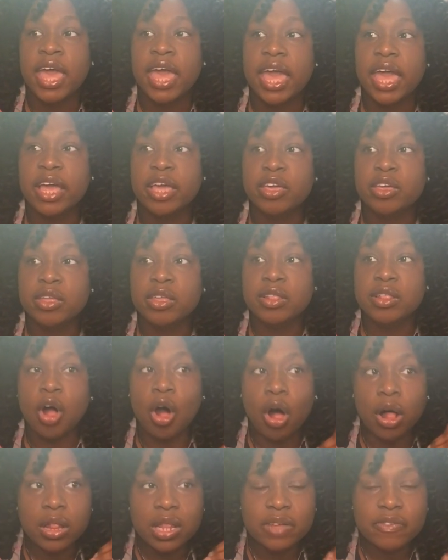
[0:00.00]
and
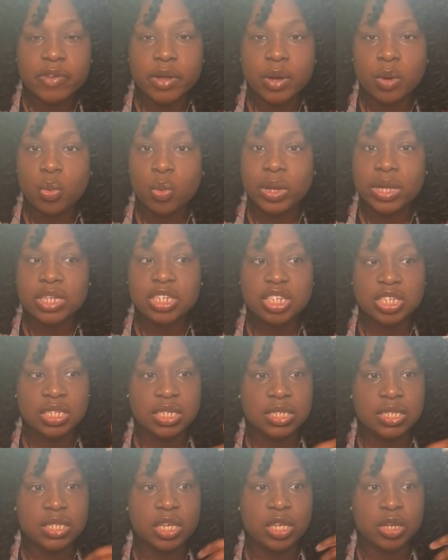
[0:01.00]
all of your
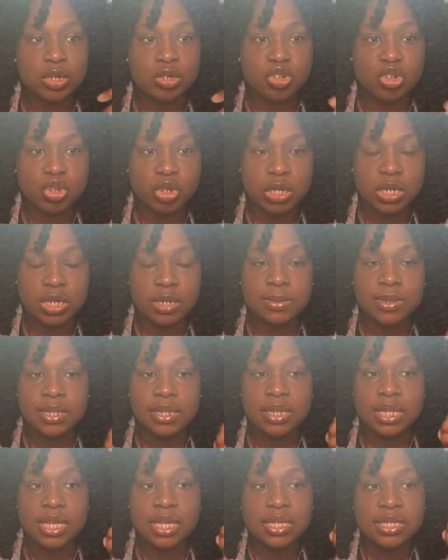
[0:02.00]
wishes and your dreams and
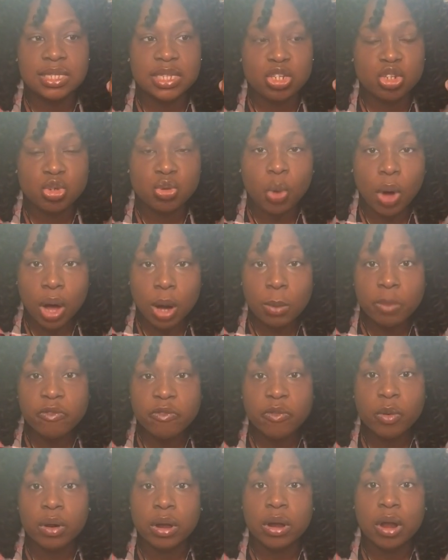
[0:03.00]
things that you hope
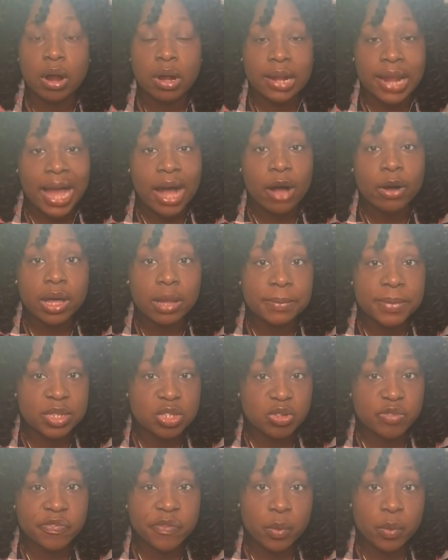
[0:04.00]
for are now coming
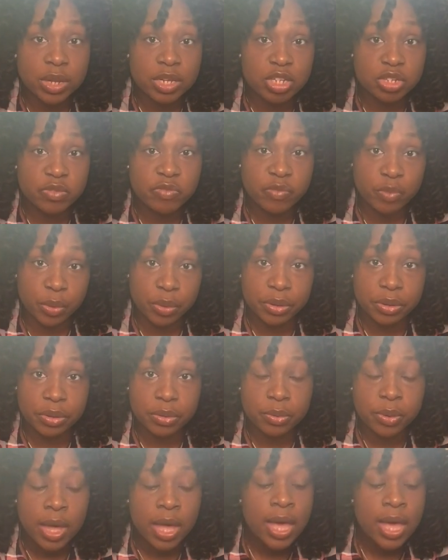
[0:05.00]
to fruition for you.